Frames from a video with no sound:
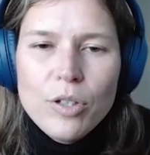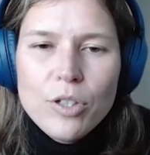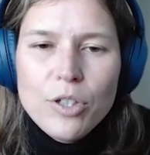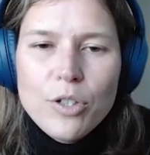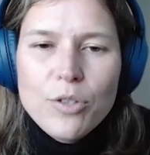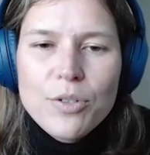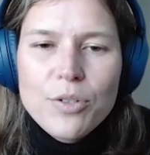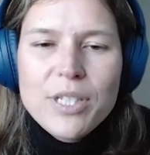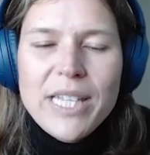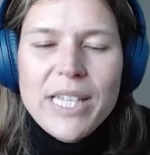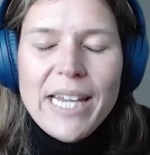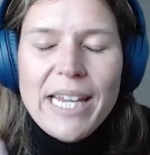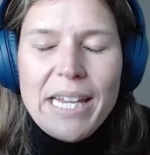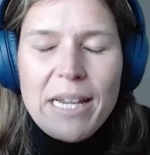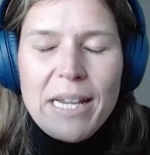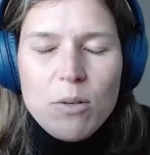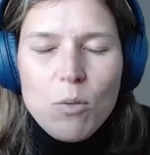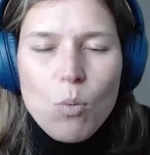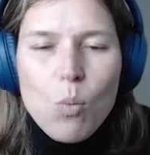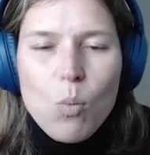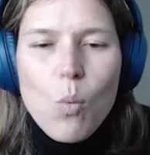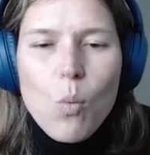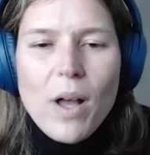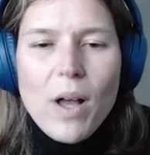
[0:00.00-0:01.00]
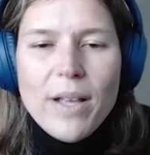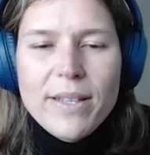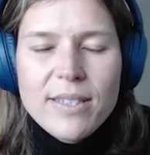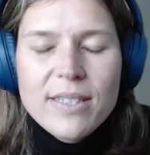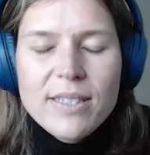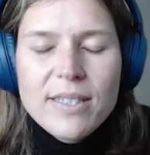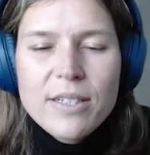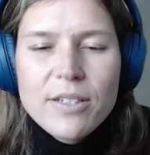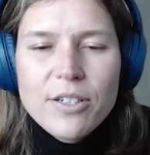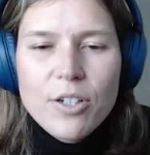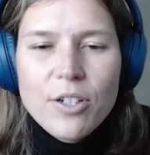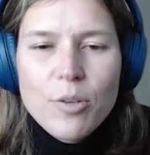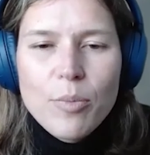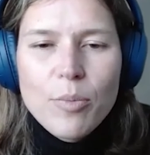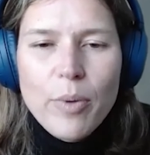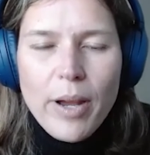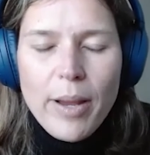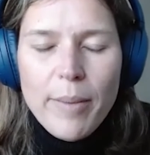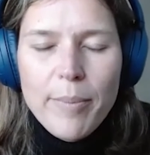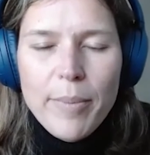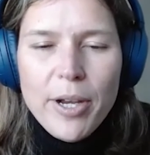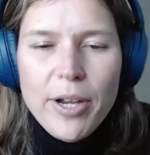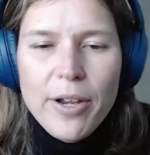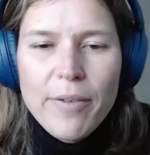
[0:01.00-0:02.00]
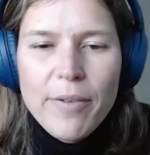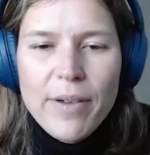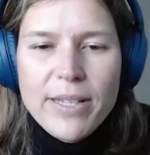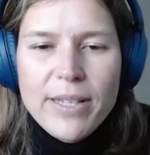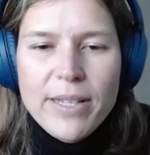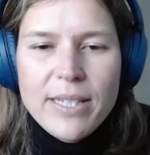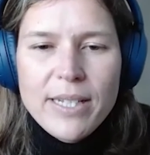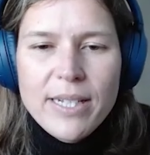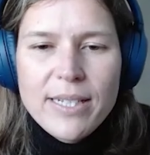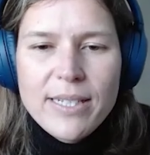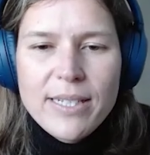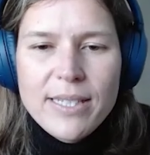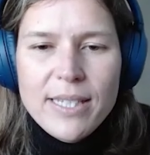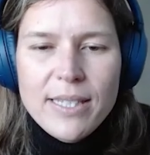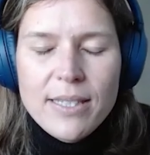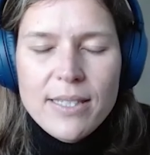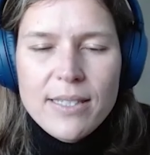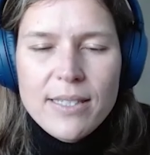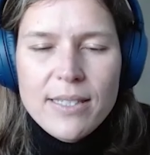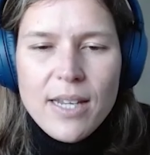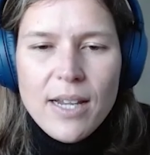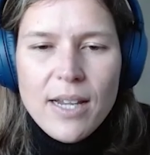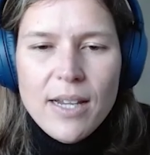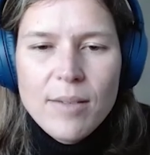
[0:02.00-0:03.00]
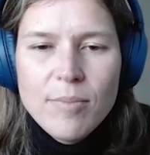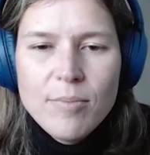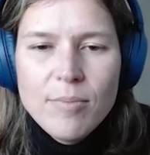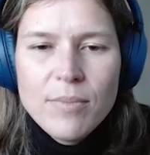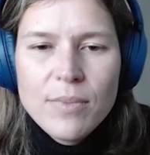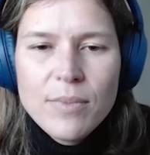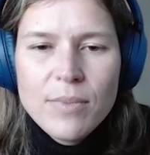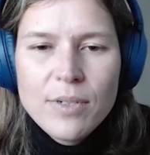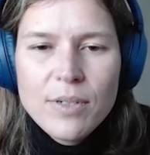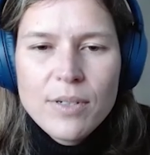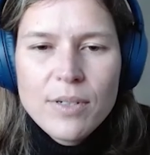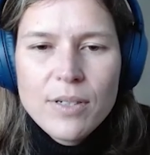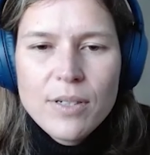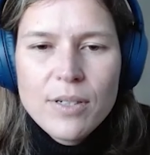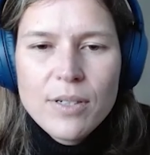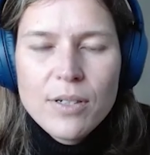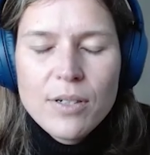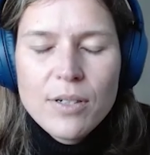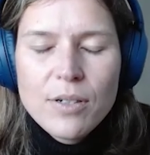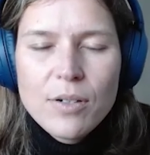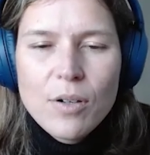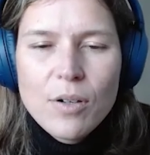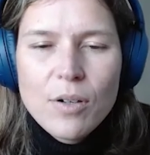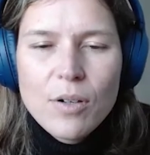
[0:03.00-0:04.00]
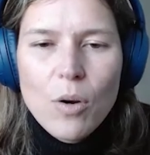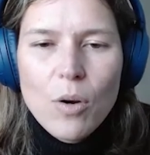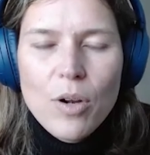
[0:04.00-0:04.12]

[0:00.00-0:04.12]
You're saying it was still your primary residence at this time? or